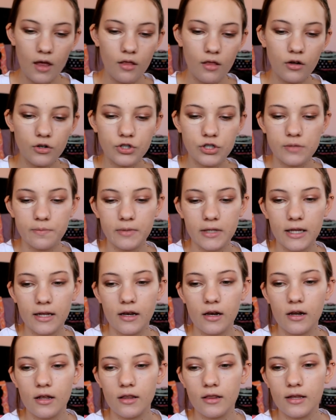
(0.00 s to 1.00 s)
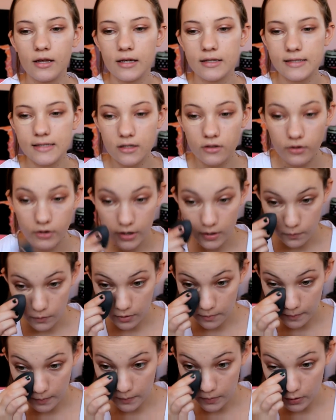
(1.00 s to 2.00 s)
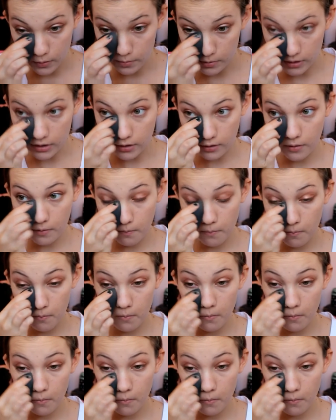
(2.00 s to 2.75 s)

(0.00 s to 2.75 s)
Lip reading: And I'll just blend the concealer in with my beauty blender.